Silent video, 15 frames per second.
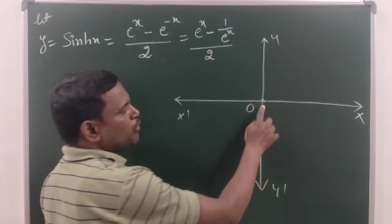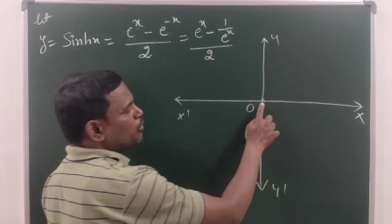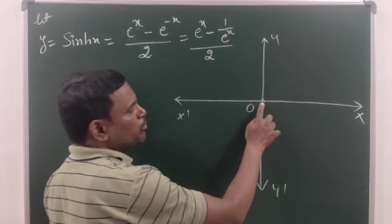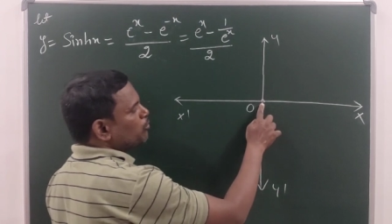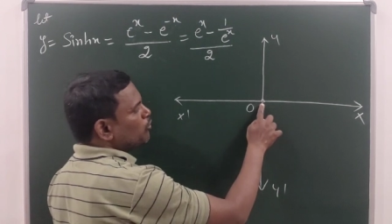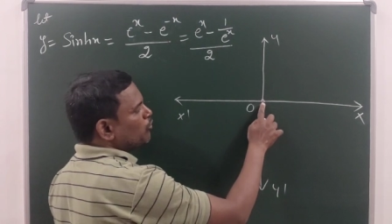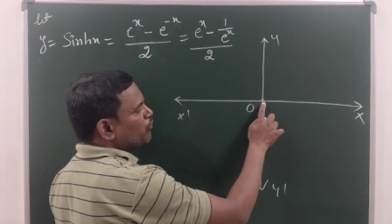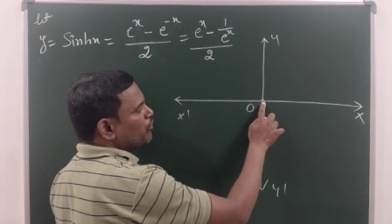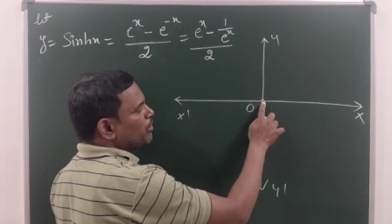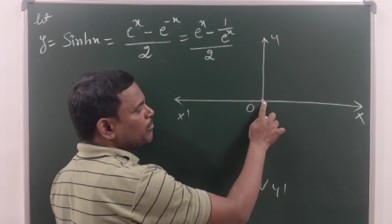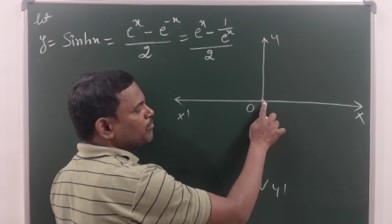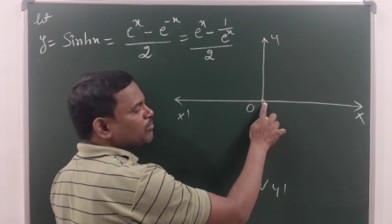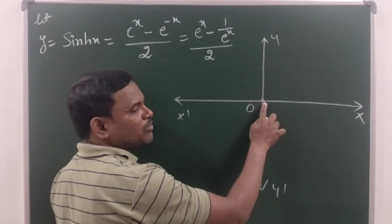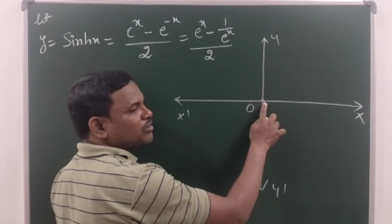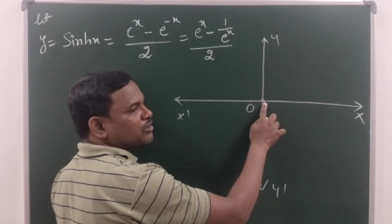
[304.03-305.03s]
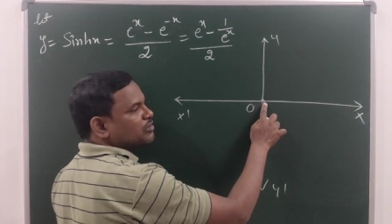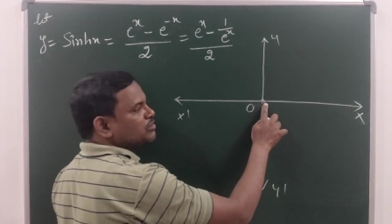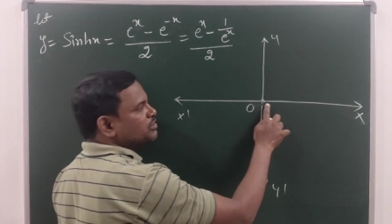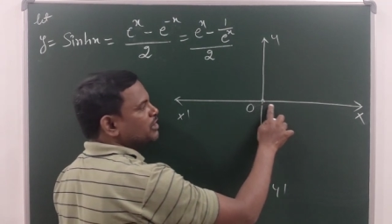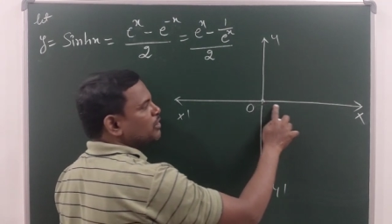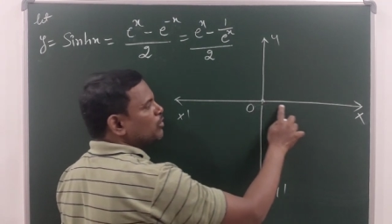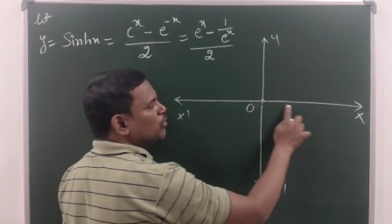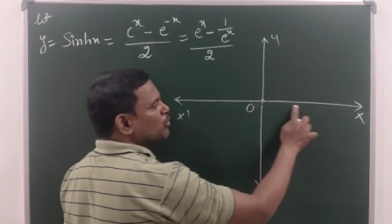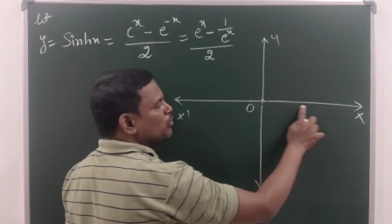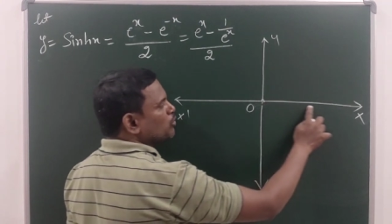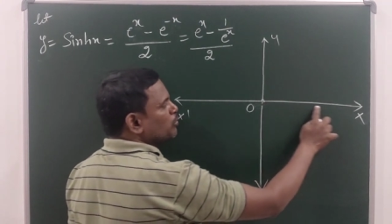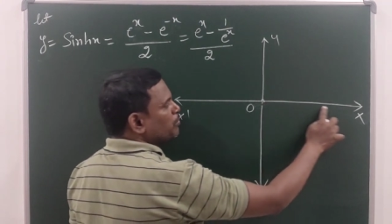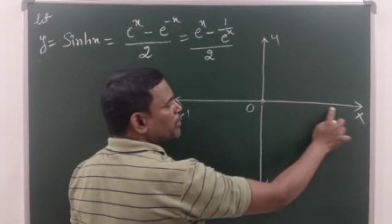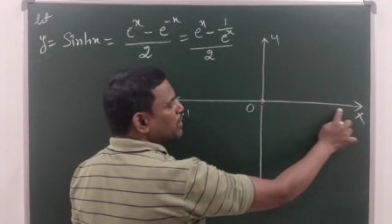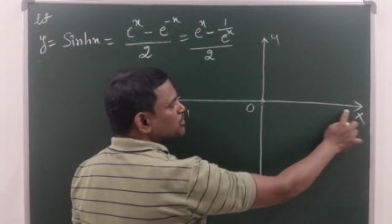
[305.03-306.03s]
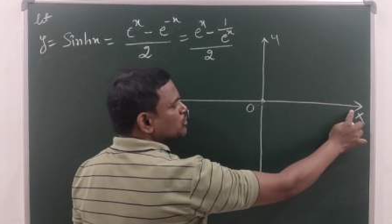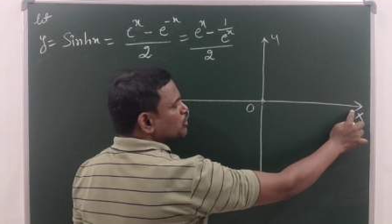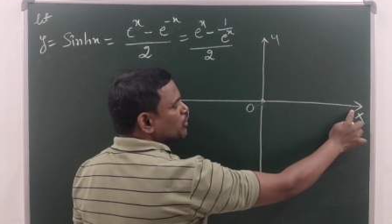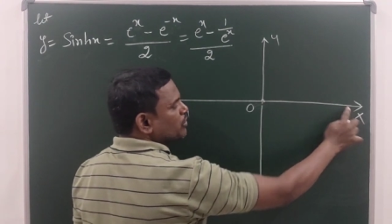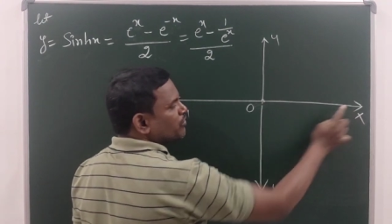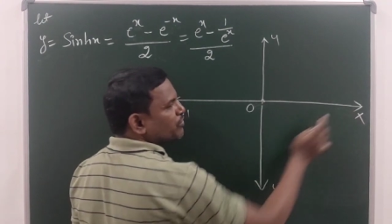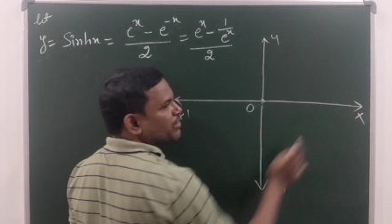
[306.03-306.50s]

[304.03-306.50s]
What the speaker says: you move from 0 to positive